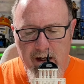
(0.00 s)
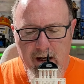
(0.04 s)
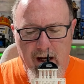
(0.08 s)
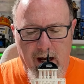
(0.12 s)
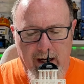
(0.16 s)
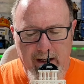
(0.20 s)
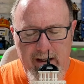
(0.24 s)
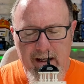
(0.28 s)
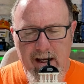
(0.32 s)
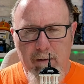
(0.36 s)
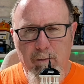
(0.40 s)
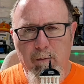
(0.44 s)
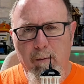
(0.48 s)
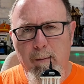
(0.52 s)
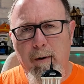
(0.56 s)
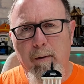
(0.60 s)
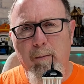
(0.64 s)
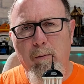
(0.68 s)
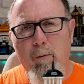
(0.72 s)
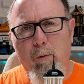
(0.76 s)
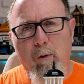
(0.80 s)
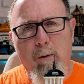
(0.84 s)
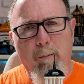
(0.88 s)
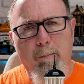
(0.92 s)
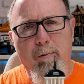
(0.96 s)
I can't
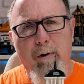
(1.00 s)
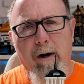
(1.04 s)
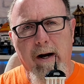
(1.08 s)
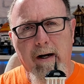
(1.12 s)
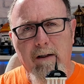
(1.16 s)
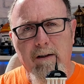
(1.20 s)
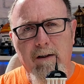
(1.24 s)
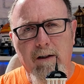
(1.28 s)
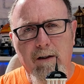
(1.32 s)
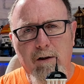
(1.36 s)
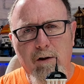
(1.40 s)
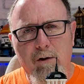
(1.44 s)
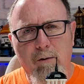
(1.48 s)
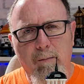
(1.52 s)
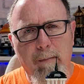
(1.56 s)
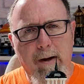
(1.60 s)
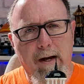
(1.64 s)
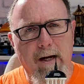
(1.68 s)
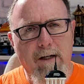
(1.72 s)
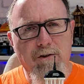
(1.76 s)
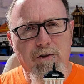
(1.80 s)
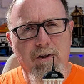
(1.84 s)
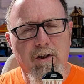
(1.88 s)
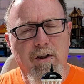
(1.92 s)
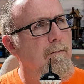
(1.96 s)
remember where Practical
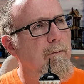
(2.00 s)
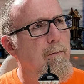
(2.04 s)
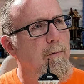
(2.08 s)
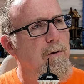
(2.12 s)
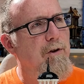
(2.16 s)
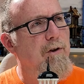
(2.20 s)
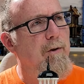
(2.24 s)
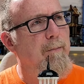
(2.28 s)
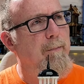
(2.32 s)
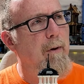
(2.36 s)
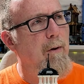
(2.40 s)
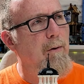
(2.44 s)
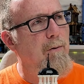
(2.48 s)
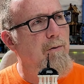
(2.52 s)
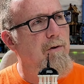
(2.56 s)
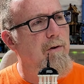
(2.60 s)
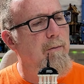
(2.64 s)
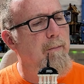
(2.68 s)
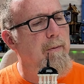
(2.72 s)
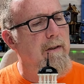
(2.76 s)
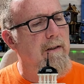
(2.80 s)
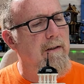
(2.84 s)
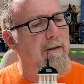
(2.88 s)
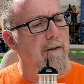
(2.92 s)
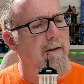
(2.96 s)
Magic was supposed to
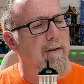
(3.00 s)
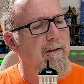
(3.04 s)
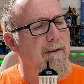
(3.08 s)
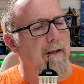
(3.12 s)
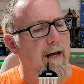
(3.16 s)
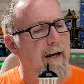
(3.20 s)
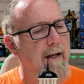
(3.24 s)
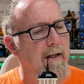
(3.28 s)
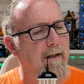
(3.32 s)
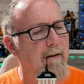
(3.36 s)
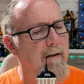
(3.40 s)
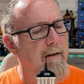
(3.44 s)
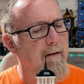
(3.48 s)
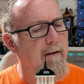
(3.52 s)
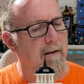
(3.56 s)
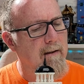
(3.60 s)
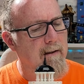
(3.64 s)
be set.